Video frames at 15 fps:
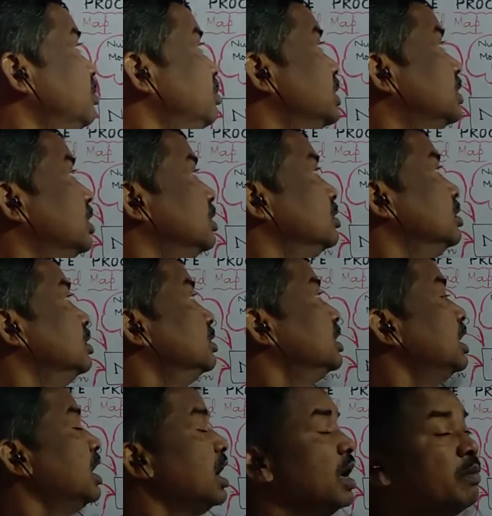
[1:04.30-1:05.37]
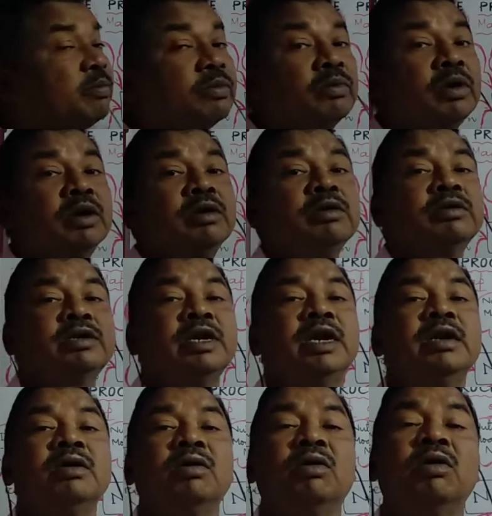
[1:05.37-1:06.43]
because they have to
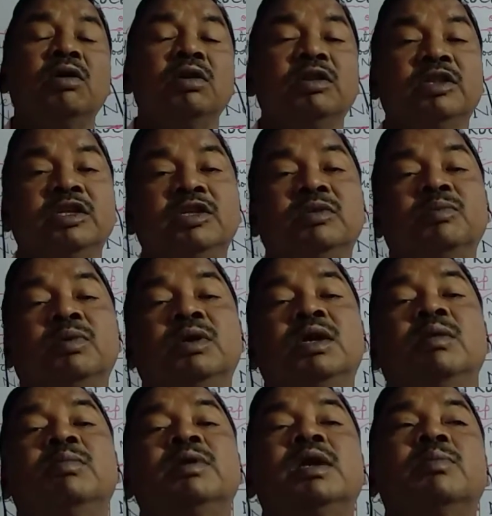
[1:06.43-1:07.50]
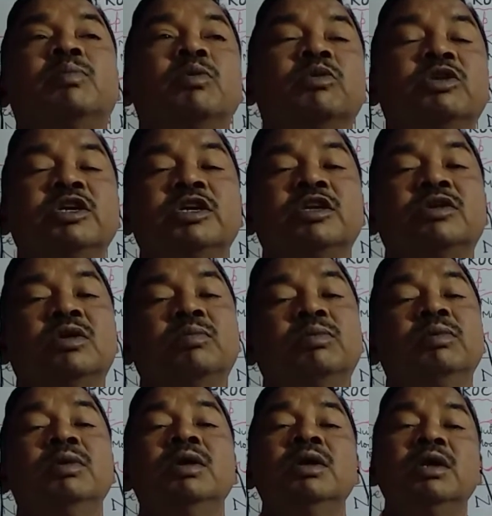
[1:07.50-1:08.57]
understand all these fundamental processes of
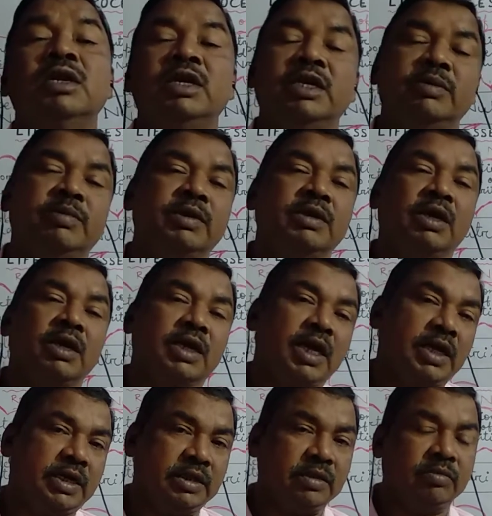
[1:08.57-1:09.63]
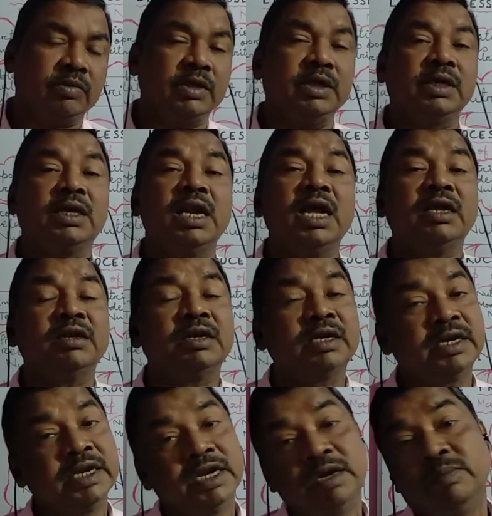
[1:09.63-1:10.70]
living organisms. In class
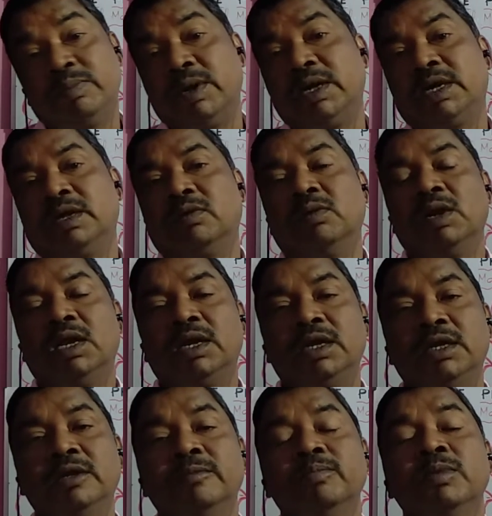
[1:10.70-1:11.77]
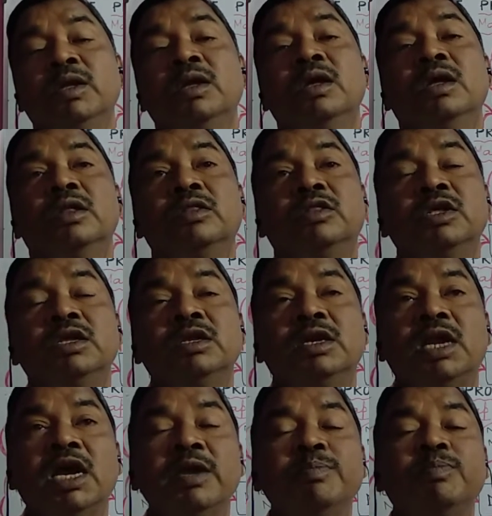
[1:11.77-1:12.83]
10 particularly, these
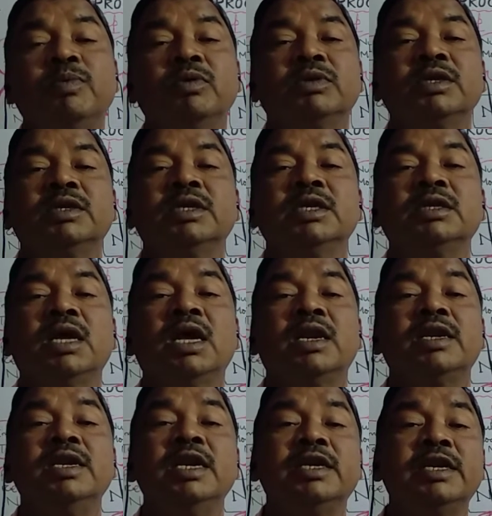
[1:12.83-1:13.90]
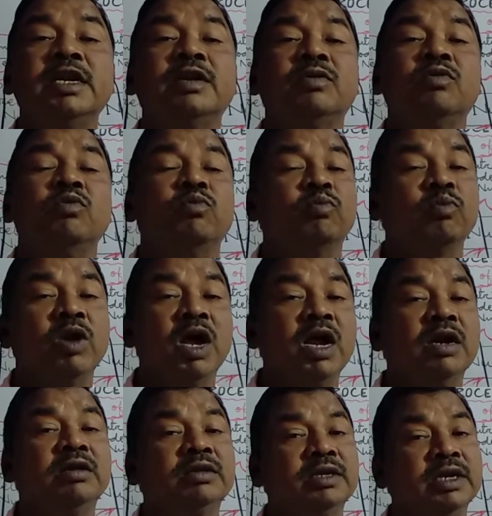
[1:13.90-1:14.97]
life processes are related to
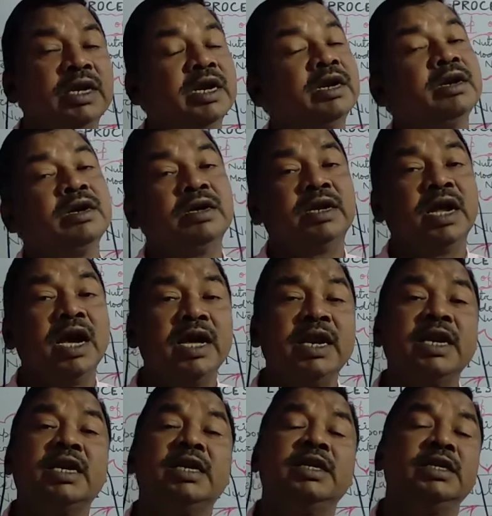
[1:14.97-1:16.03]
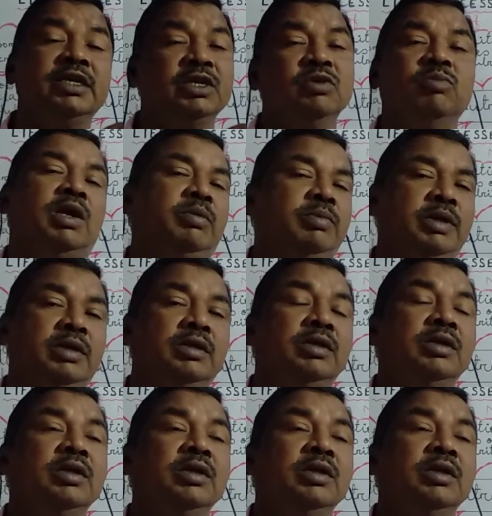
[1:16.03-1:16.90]
plants and directly human beings.